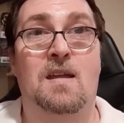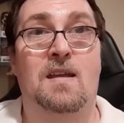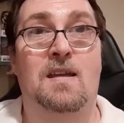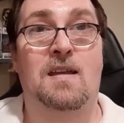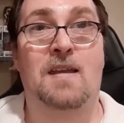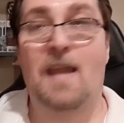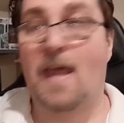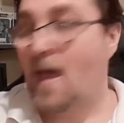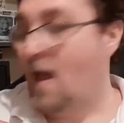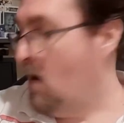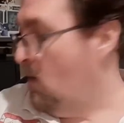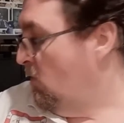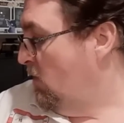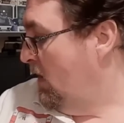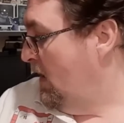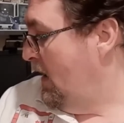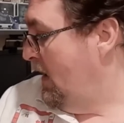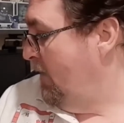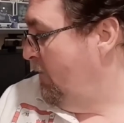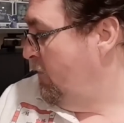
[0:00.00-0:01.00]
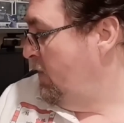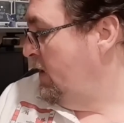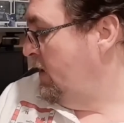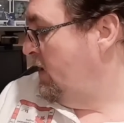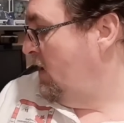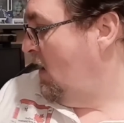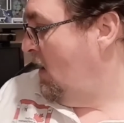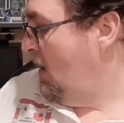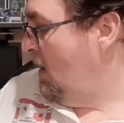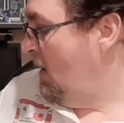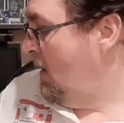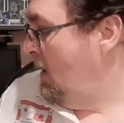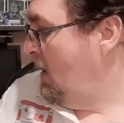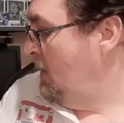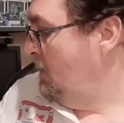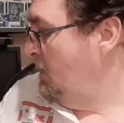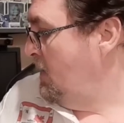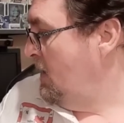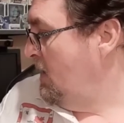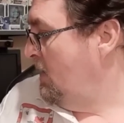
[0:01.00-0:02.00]
Now, every
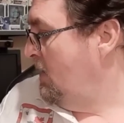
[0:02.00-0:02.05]
time